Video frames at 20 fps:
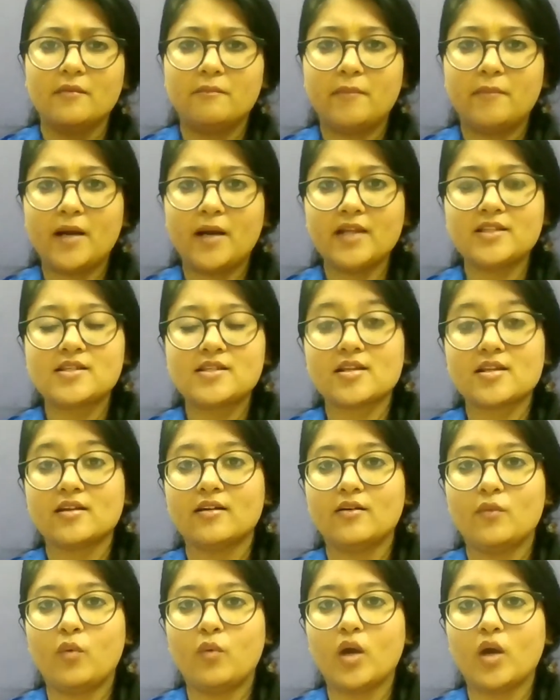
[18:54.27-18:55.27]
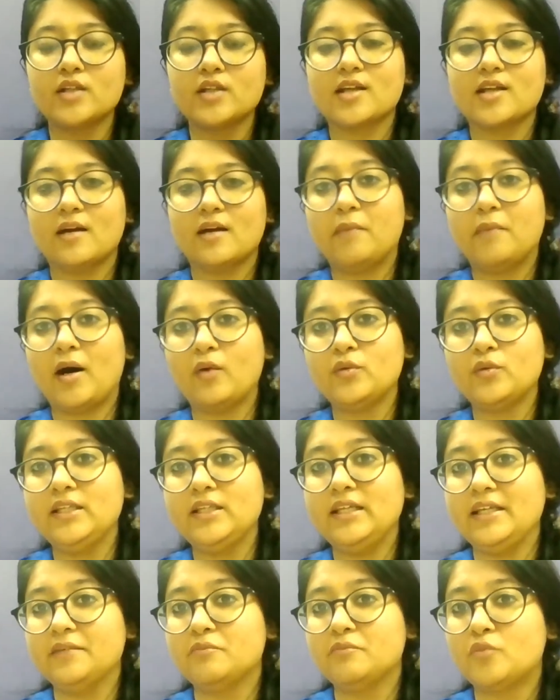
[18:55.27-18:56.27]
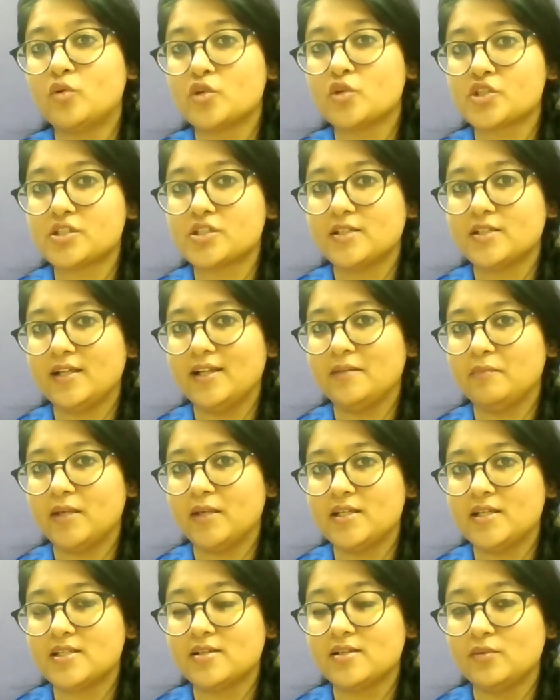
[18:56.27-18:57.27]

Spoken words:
but what about the emotional and mental